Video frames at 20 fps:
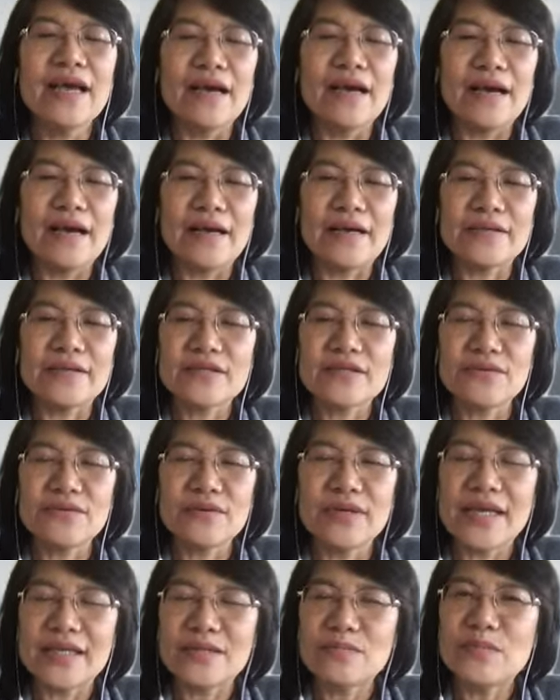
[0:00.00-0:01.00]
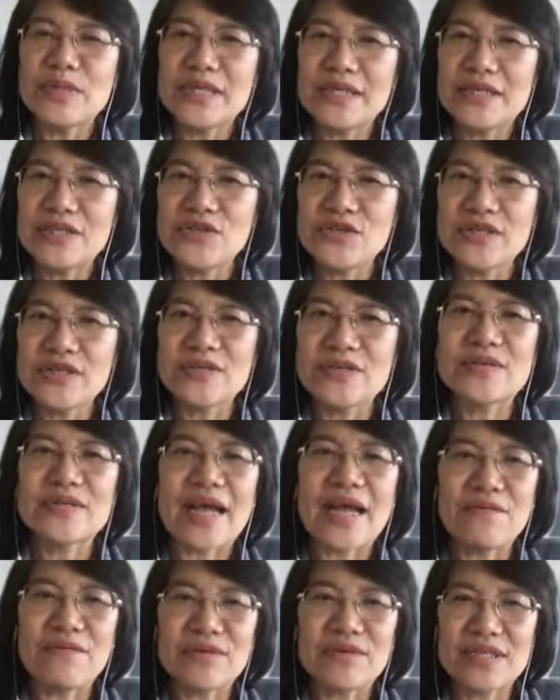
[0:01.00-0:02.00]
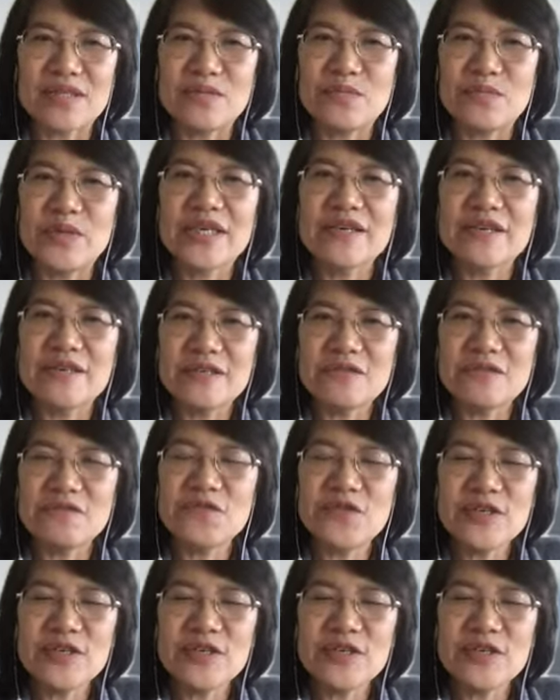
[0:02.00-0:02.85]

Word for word: Uh, so let me introduce our speakers